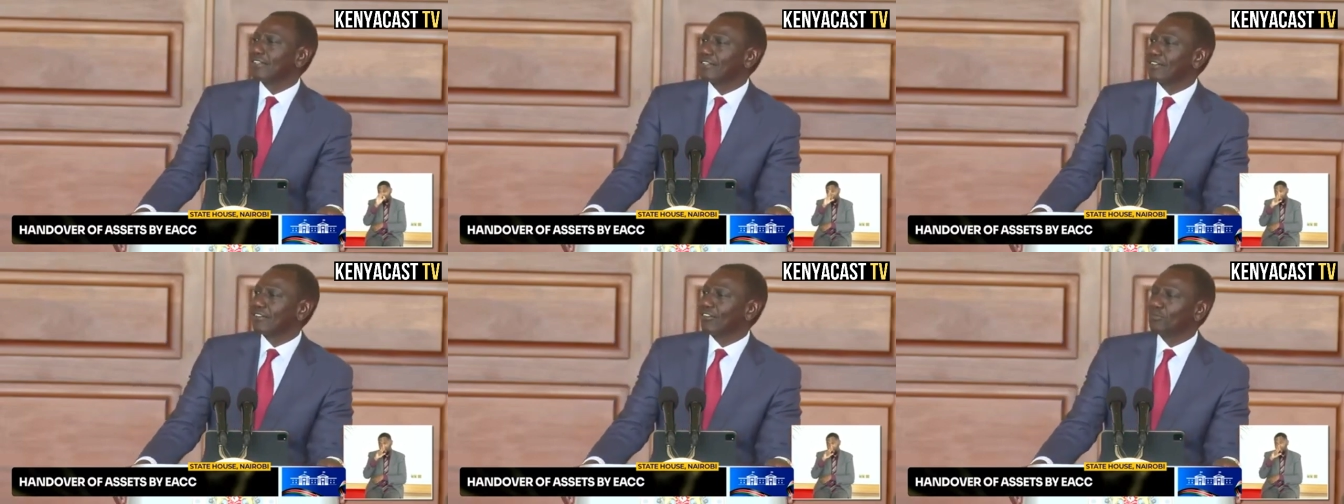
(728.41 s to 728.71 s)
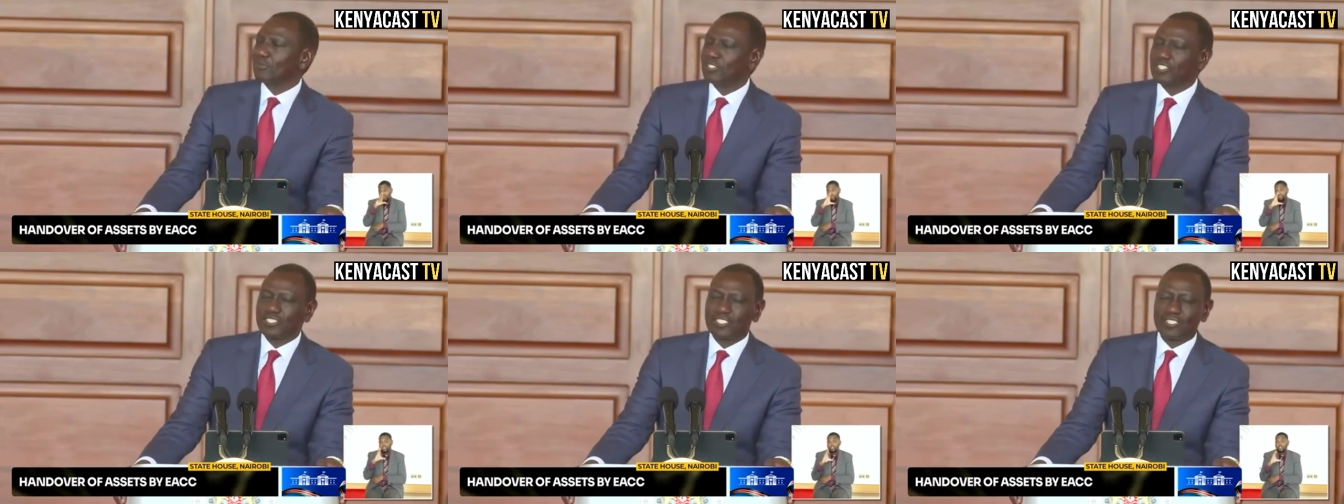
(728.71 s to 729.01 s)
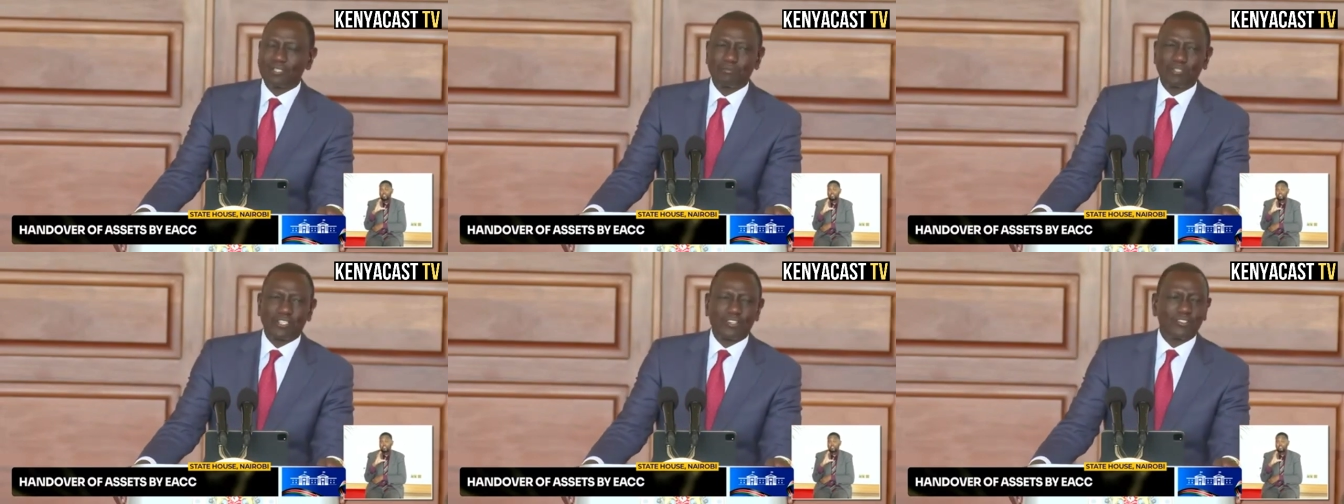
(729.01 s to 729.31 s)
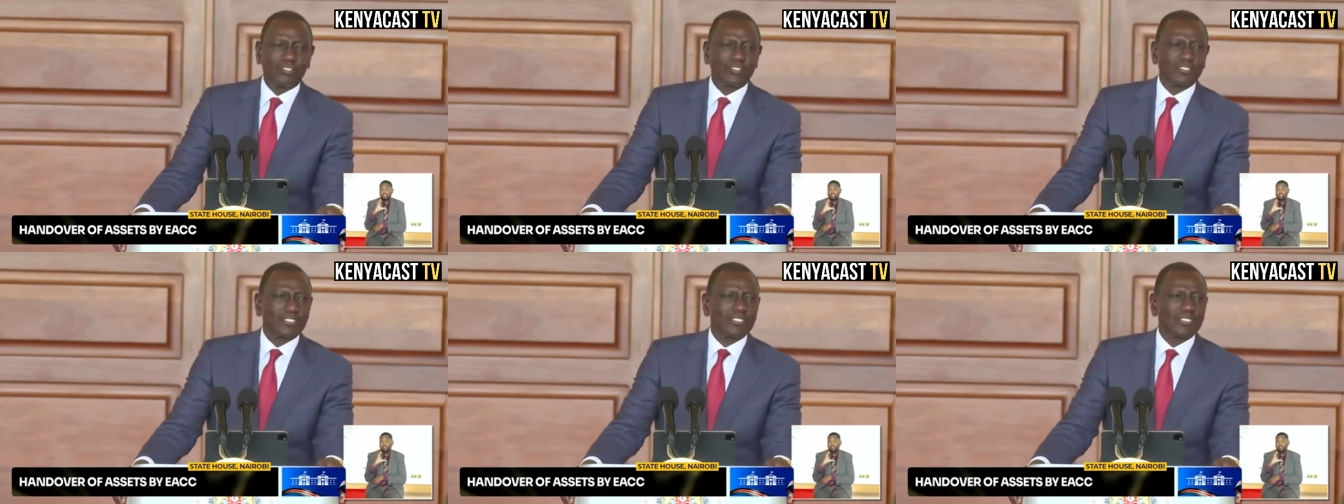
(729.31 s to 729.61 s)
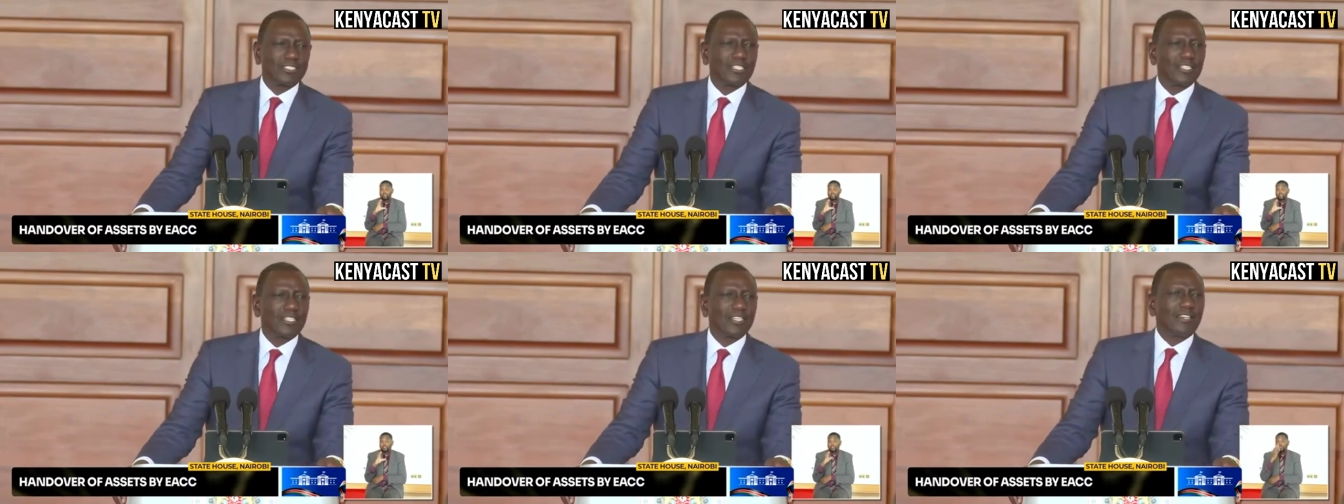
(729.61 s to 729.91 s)
uh, Commission because
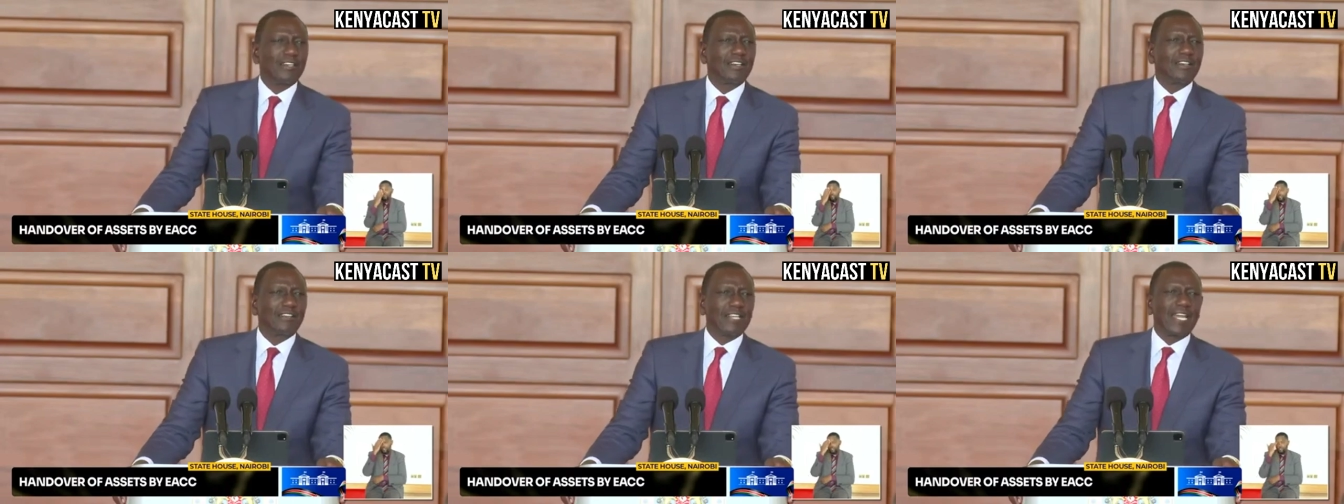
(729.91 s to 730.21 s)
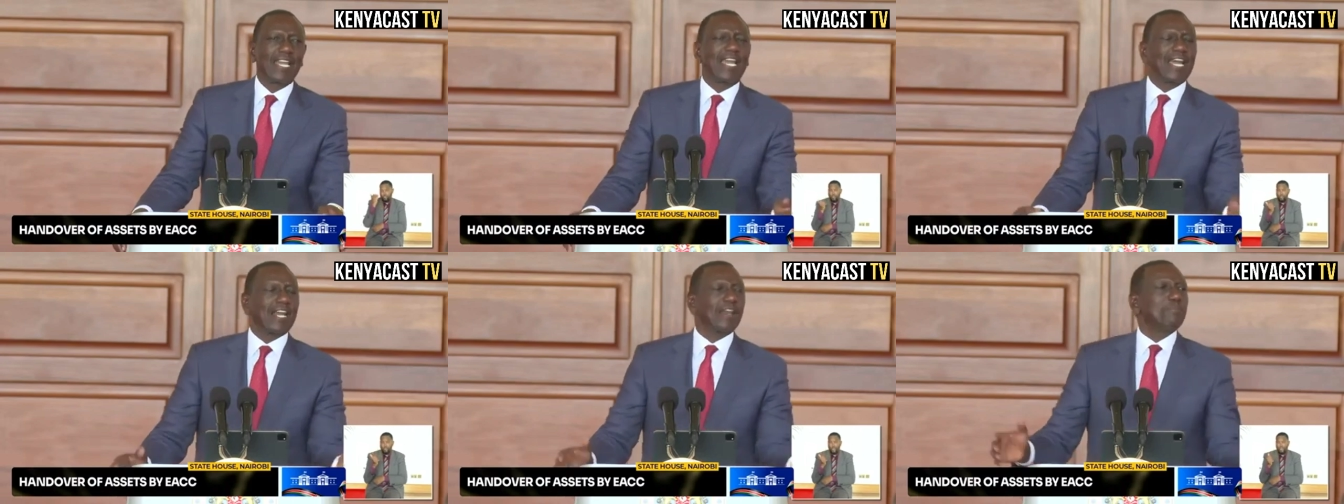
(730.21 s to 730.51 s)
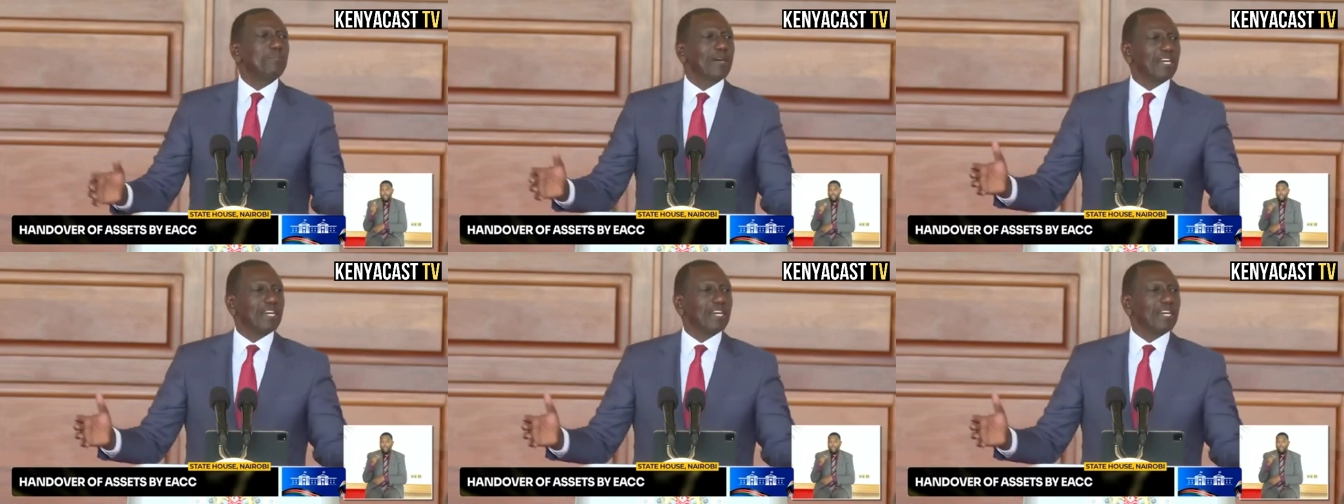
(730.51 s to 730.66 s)
they help